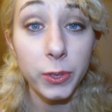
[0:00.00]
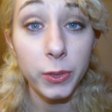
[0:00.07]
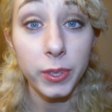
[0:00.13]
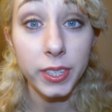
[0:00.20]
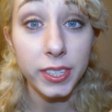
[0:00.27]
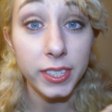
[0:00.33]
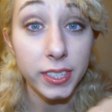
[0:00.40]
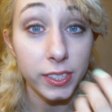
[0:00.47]
So
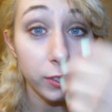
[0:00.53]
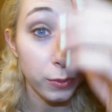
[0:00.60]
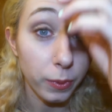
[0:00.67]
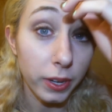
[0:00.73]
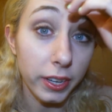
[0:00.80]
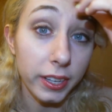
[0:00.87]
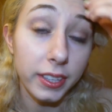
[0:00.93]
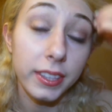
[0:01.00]
this is
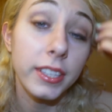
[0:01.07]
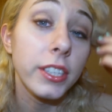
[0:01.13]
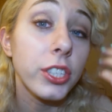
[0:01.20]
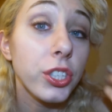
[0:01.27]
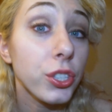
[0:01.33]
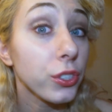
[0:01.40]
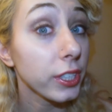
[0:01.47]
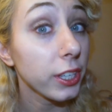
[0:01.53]
what
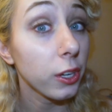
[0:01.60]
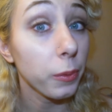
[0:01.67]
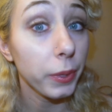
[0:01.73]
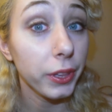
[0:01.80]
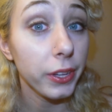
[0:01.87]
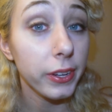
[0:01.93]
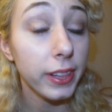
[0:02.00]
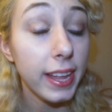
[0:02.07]
this trio
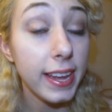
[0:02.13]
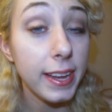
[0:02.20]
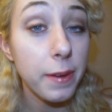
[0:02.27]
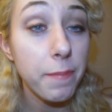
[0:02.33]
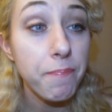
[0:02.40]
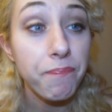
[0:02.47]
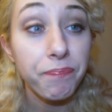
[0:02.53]
would look like.